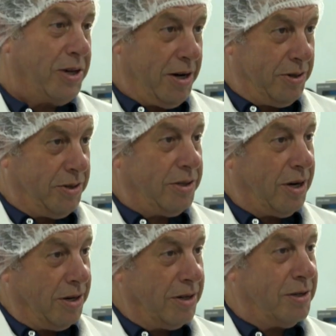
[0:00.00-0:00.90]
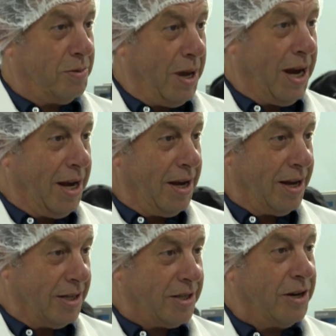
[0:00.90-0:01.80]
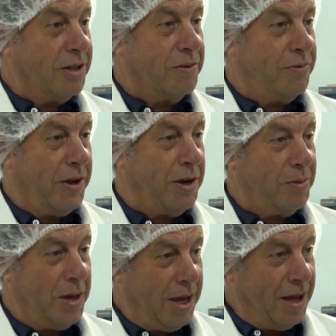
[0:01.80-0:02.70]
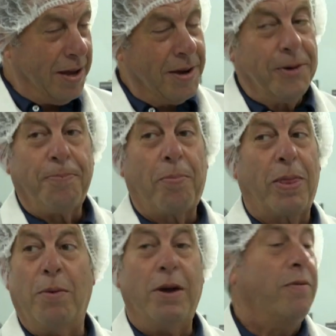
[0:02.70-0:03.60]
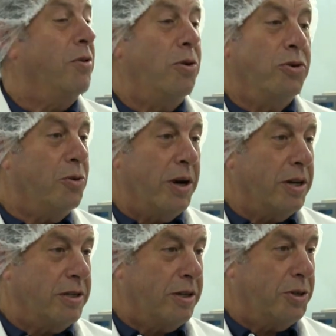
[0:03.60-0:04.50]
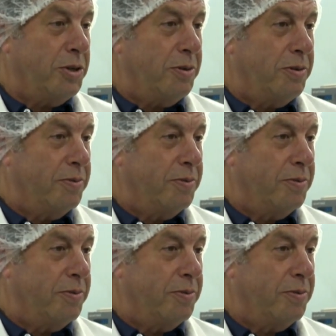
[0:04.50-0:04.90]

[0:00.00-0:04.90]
terrace is starting to wane, it's starting to fade away, and we have no new areas to go to.